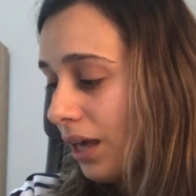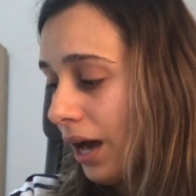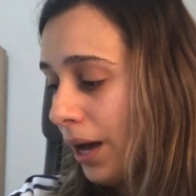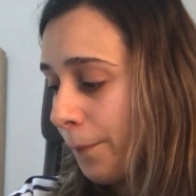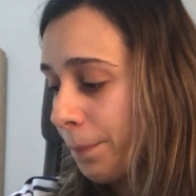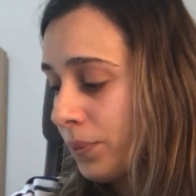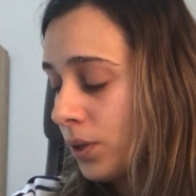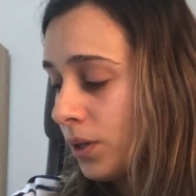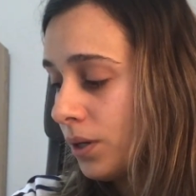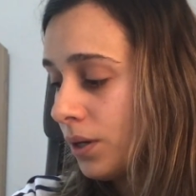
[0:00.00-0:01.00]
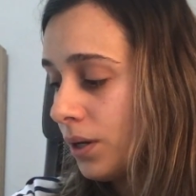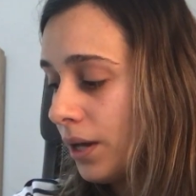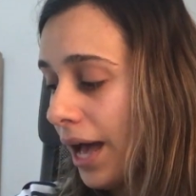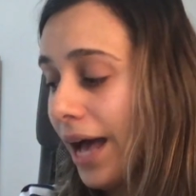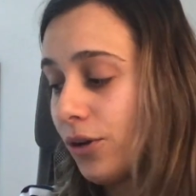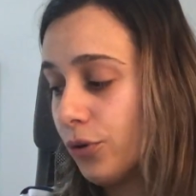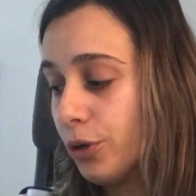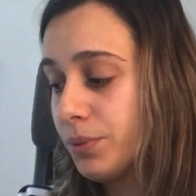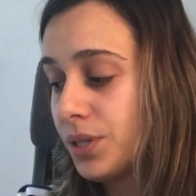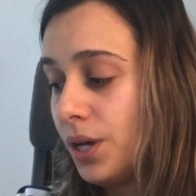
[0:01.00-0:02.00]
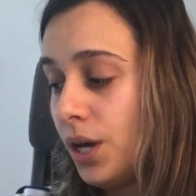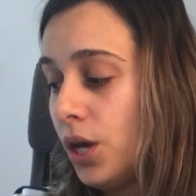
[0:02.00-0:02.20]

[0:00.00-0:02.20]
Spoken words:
ad groups.